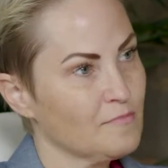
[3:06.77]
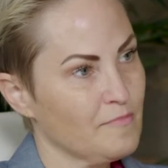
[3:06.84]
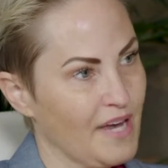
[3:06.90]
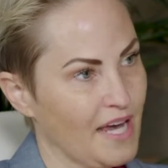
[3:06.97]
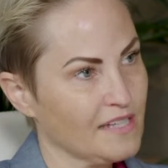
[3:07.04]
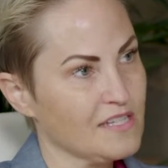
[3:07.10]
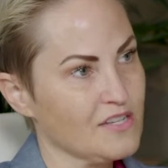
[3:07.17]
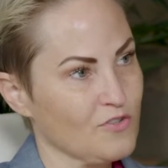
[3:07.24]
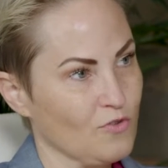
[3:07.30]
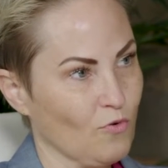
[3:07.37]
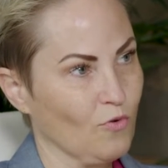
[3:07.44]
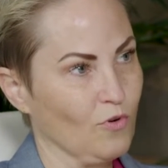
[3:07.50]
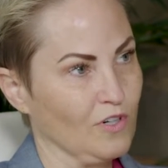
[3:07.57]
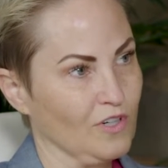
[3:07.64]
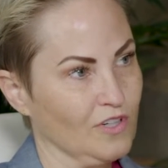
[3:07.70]
best
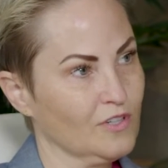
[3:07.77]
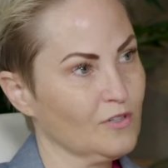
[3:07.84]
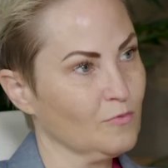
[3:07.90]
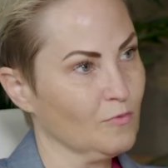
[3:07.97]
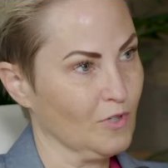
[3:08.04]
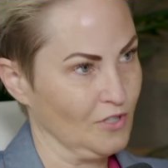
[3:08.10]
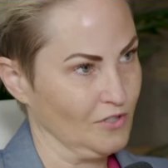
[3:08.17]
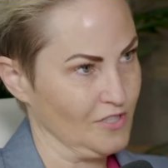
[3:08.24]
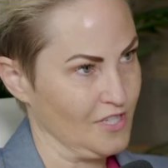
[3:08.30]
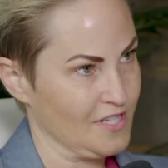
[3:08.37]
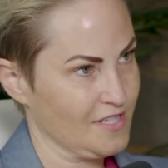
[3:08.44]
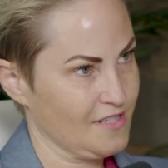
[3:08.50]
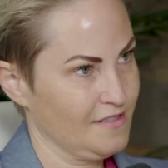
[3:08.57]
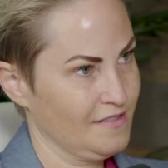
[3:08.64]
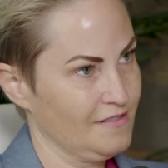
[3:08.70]
or
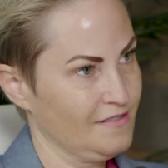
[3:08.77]
worst,